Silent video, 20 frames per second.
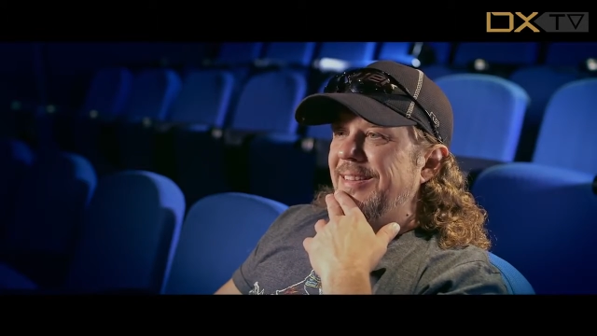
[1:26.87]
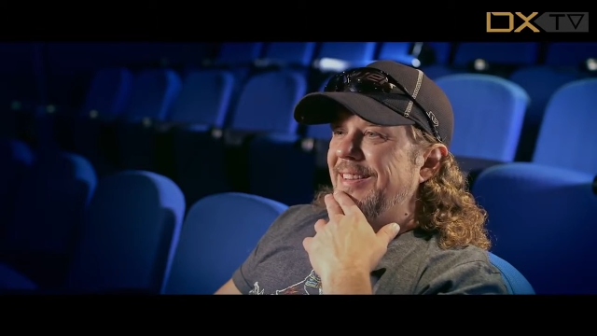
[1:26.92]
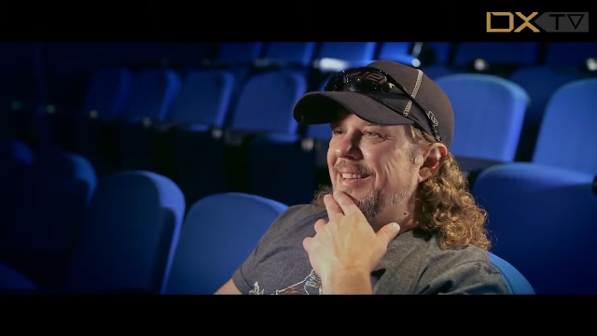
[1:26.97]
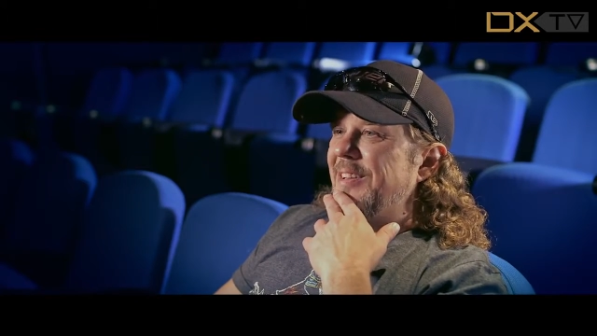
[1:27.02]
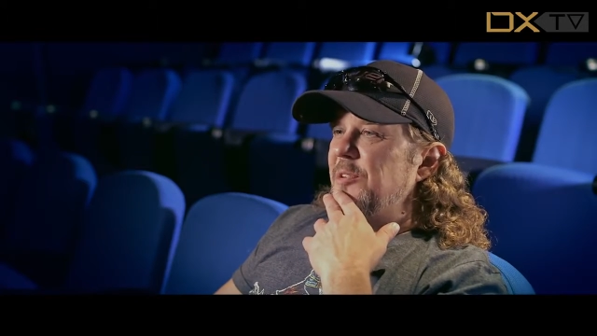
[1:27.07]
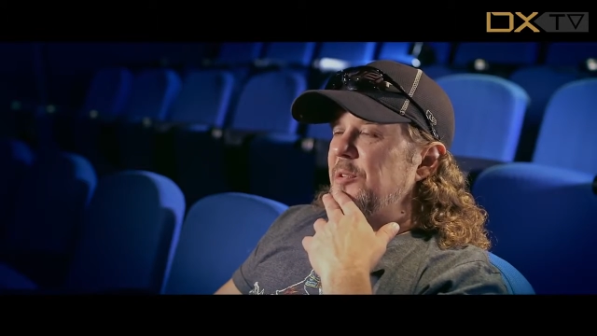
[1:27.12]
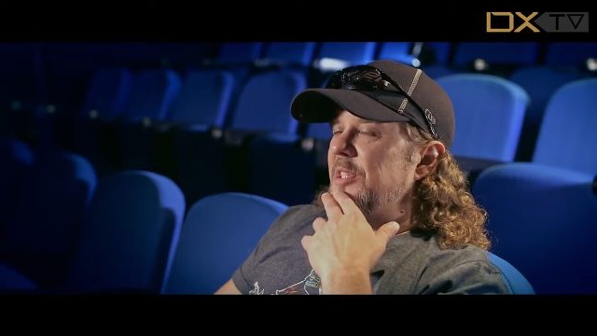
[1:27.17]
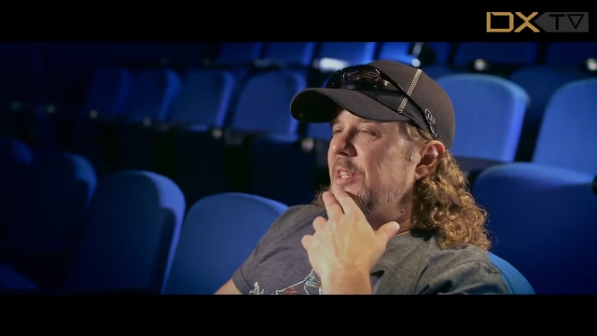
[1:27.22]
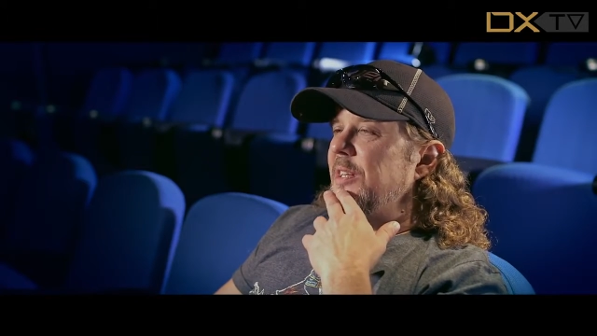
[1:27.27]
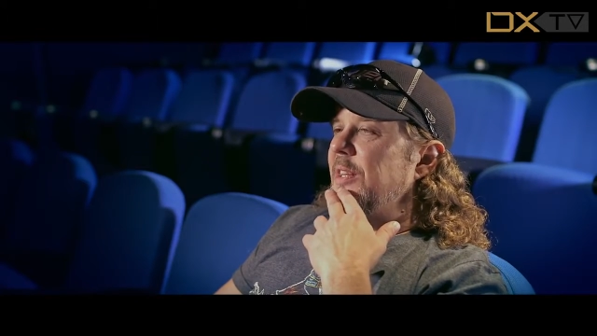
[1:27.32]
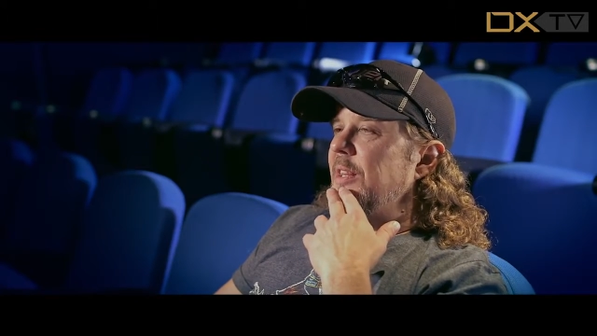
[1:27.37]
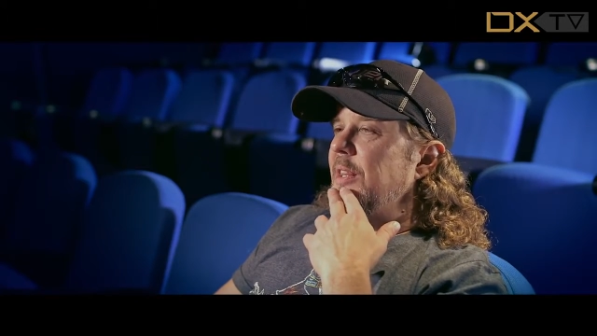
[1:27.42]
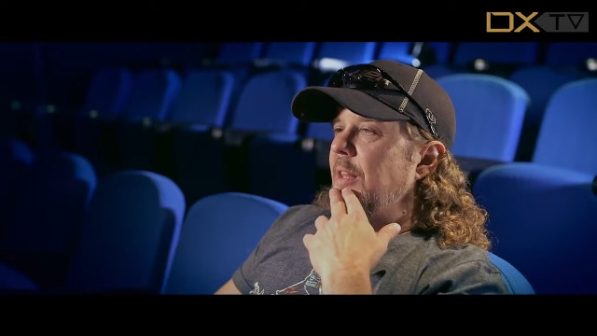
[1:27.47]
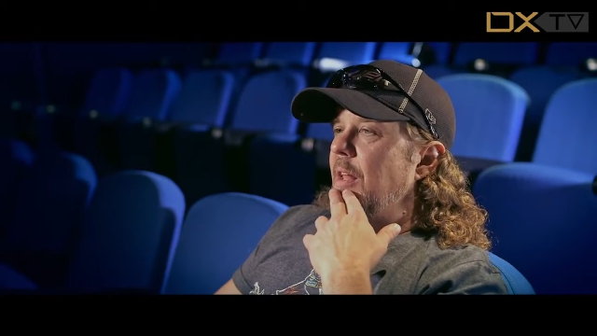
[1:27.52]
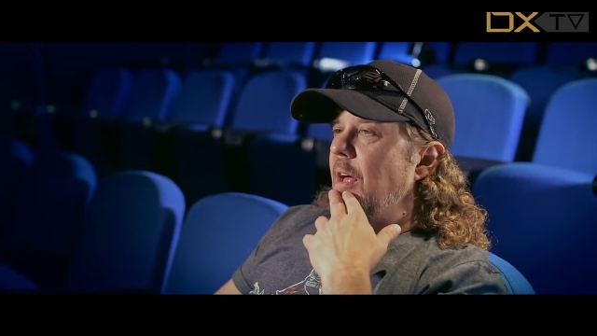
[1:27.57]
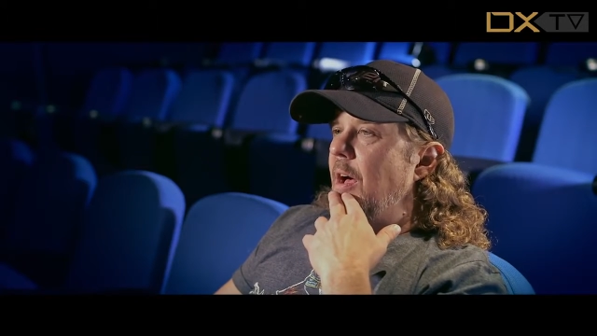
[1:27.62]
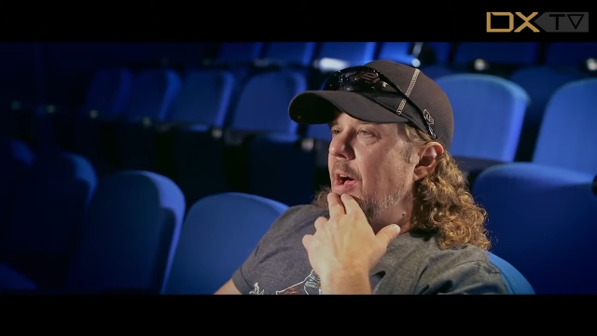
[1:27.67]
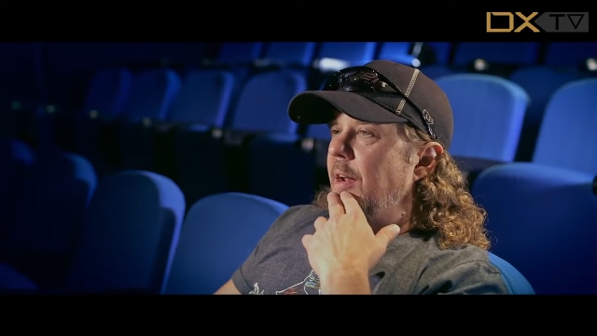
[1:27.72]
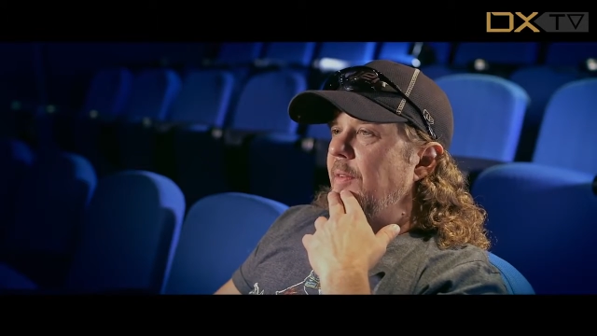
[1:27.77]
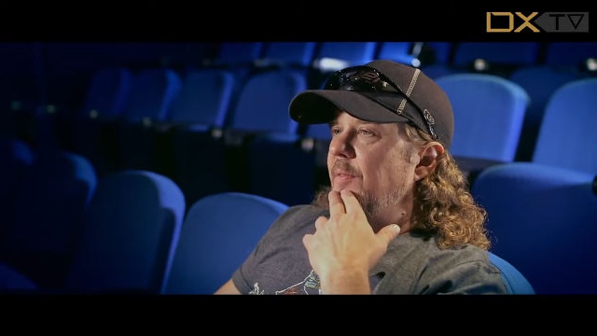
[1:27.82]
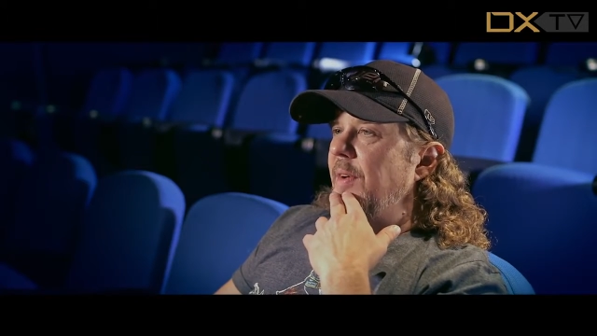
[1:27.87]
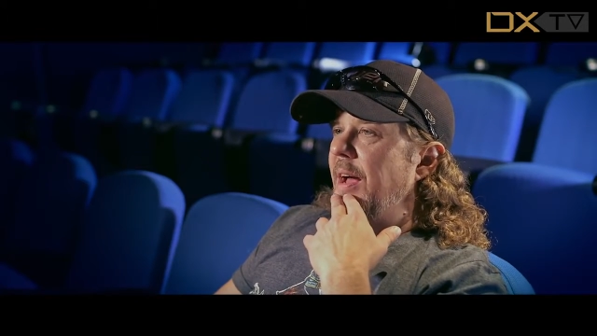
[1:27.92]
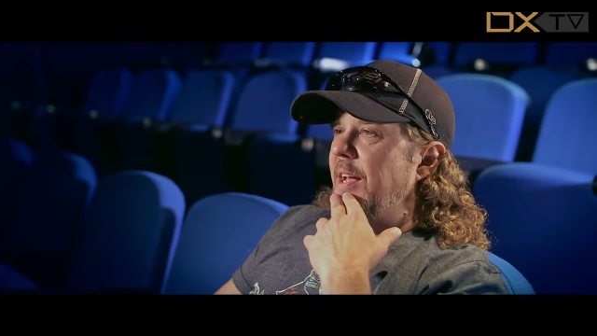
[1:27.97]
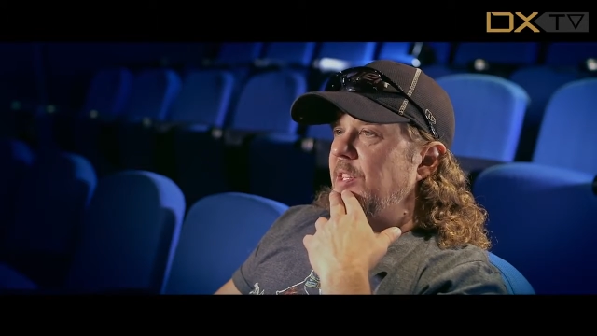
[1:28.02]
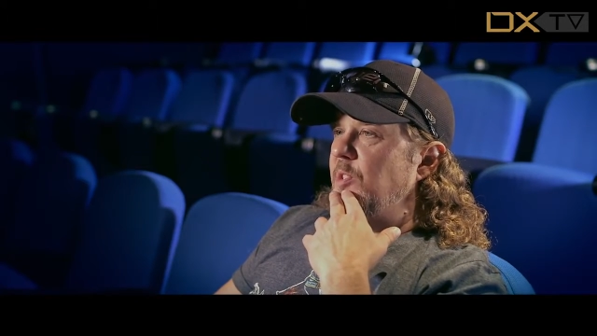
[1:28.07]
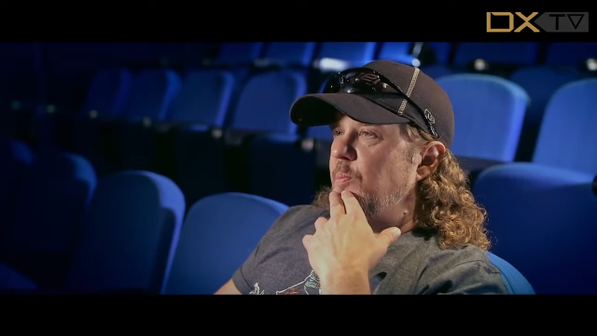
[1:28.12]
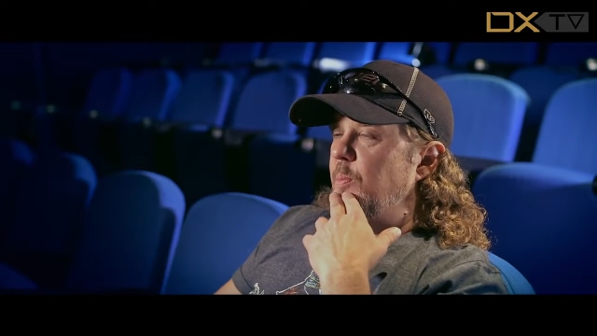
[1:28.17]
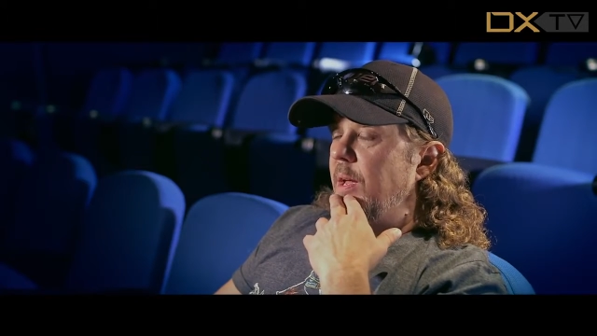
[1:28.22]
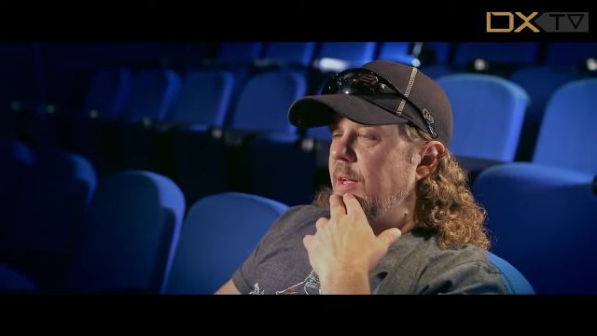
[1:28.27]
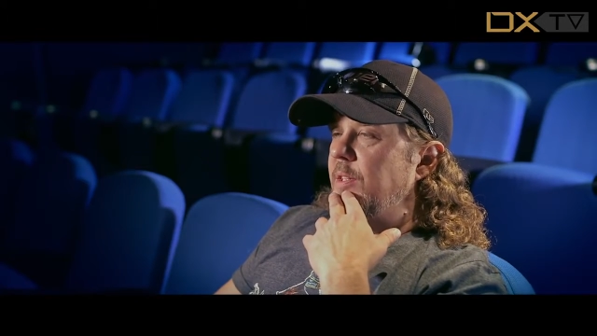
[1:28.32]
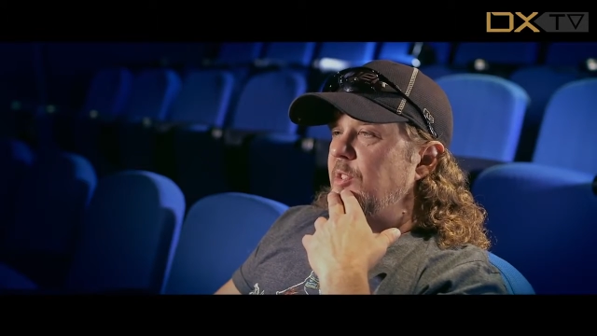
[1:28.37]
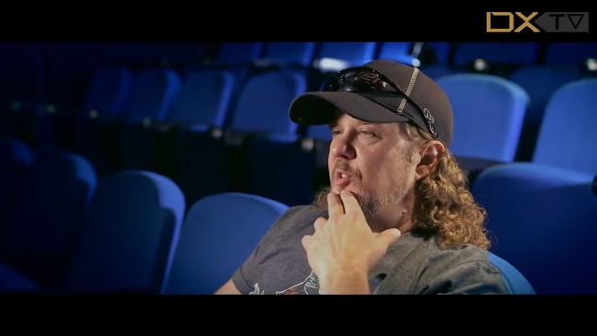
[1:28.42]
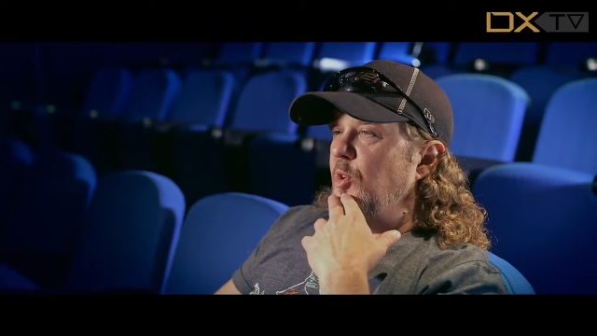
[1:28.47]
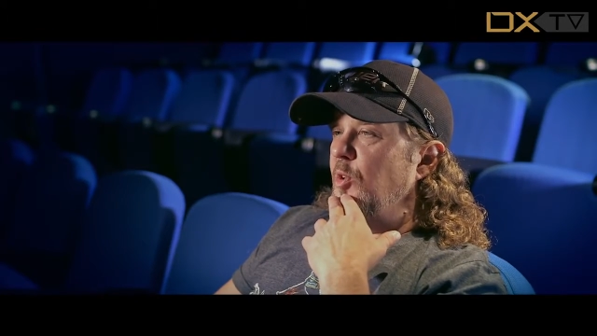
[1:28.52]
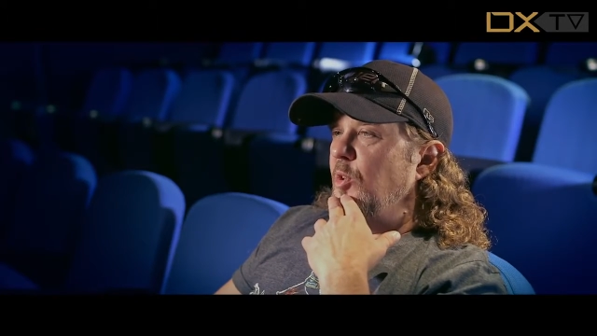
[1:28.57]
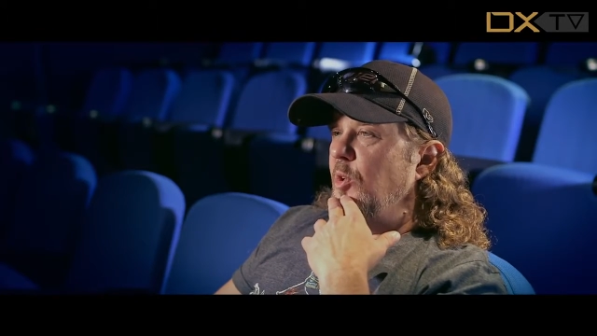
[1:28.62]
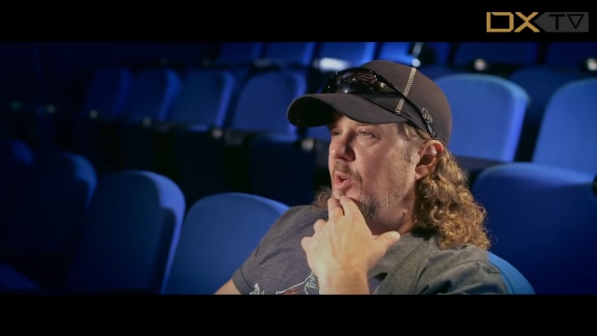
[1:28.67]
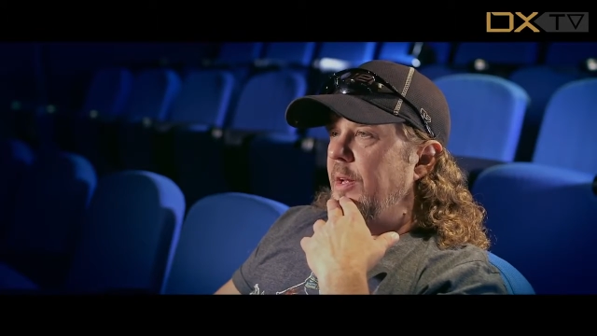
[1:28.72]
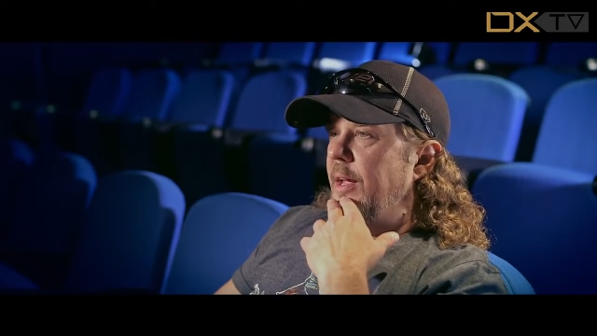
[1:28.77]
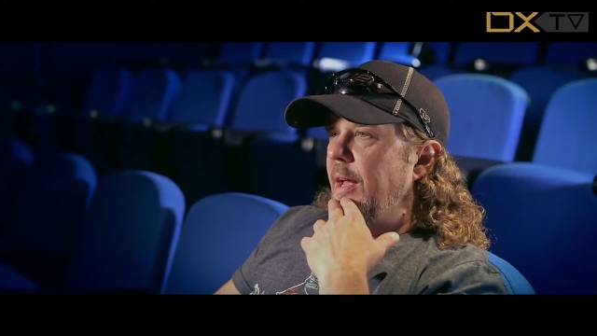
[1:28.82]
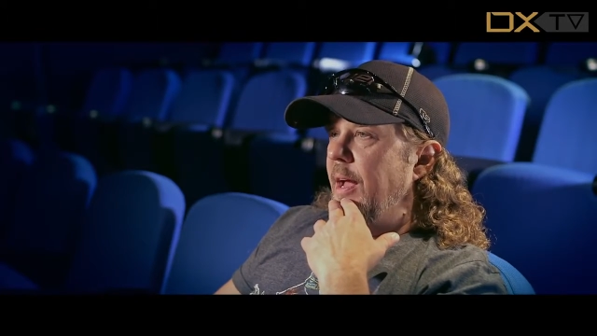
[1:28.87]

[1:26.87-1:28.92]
there was a lot of aspects to look